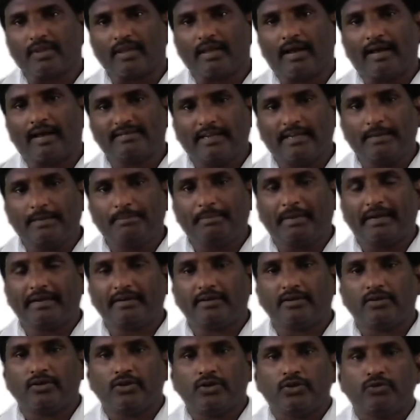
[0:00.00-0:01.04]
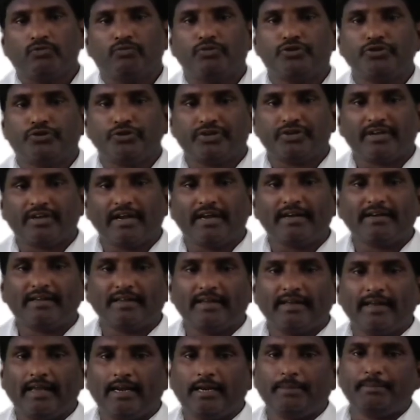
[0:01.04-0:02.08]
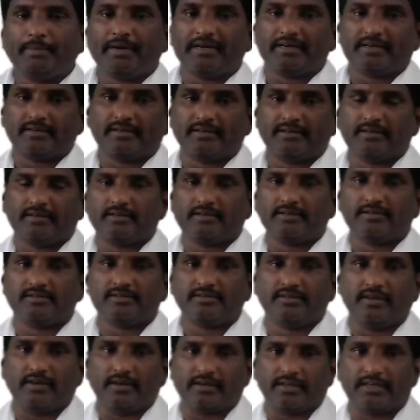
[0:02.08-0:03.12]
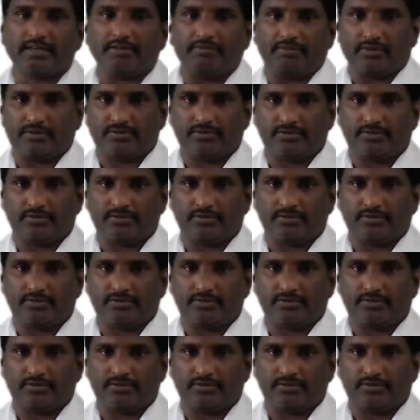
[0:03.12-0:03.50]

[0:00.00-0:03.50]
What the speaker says: as element, we should write element is the object.